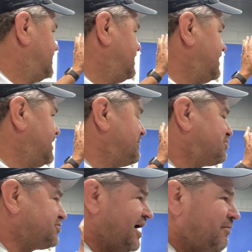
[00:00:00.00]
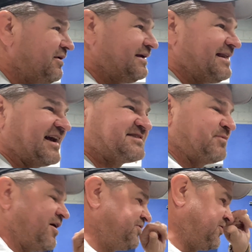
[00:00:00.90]
probably next
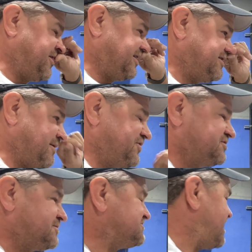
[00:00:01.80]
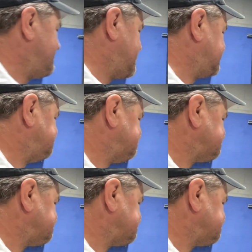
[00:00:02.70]
month, during the month of September.